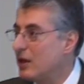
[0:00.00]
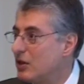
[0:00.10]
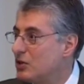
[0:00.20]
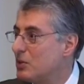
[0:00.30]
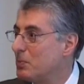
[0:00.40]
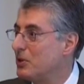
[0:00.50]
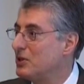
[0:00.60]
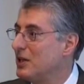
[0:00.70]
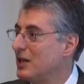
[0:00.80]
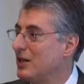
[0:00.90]
think there's a
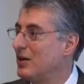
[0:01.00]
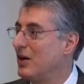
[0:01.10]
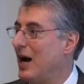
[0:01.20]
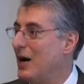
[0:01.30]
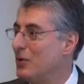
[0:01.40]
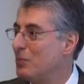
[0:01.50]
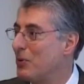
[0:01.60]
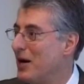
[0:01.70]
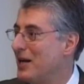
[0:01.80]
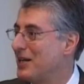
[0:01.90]
particular
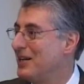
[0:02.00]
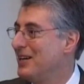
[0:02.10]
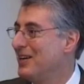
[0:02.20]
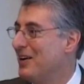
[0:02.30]
outbreak